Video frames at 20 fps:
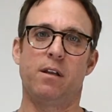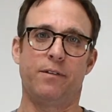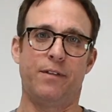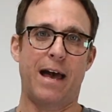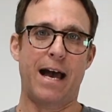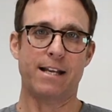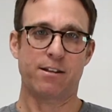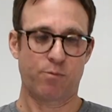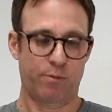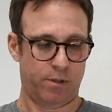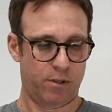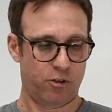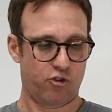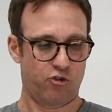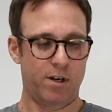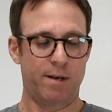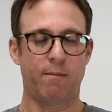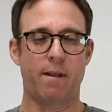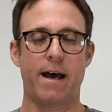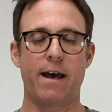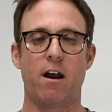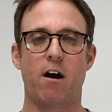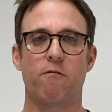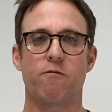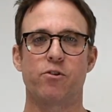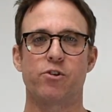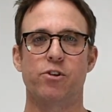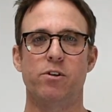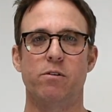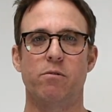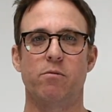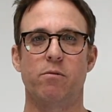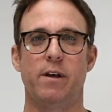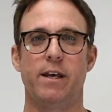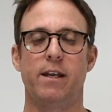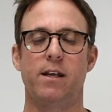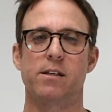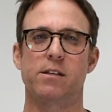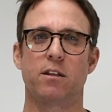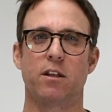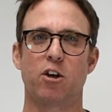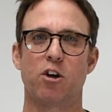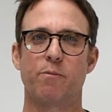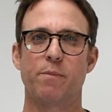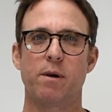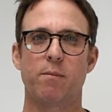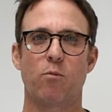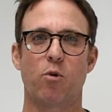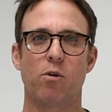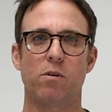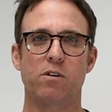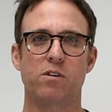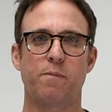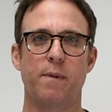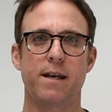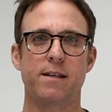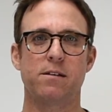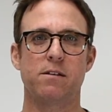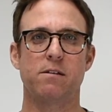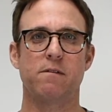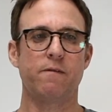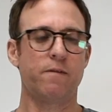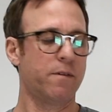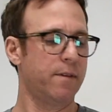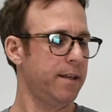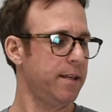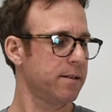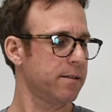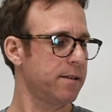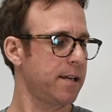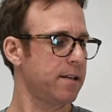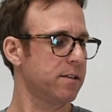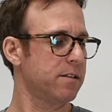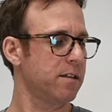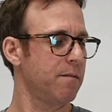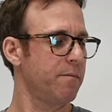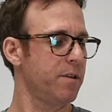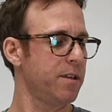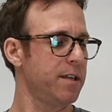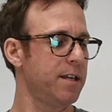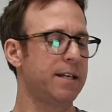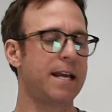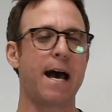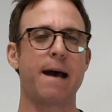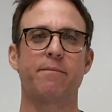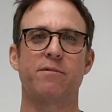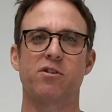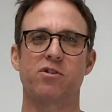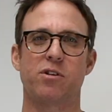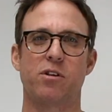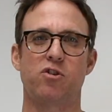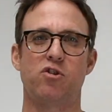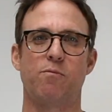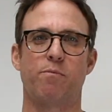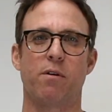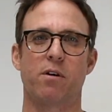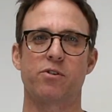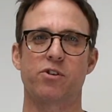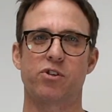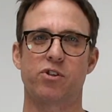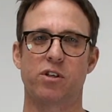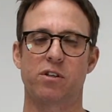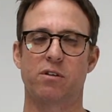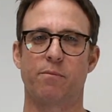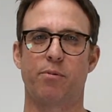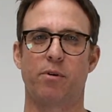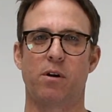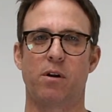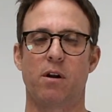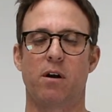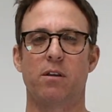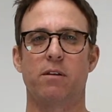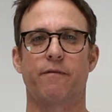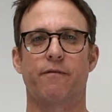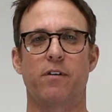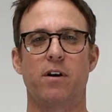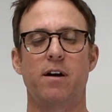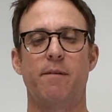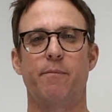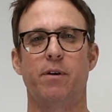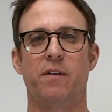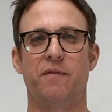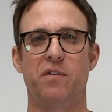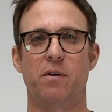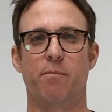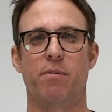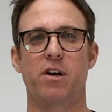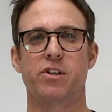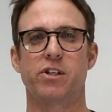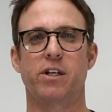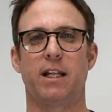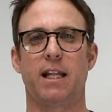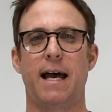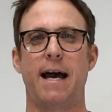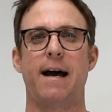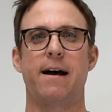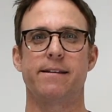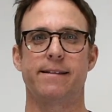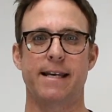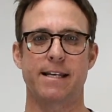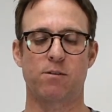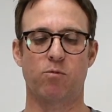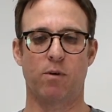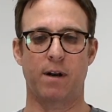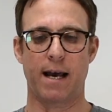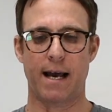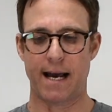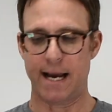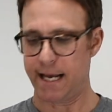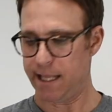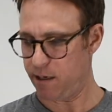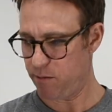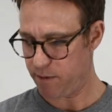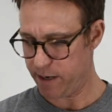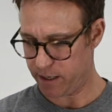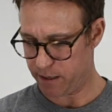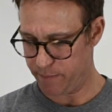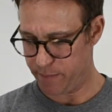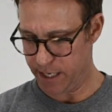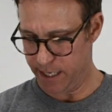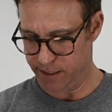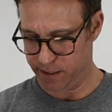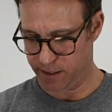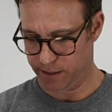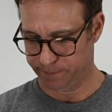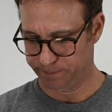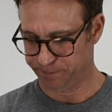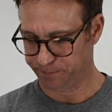That's what the Streamlight offers you. It is a little bit more expensive than, say, some of the adapters that you purchase just to put it on the front, but if your budget allows, that's what I highly recommend.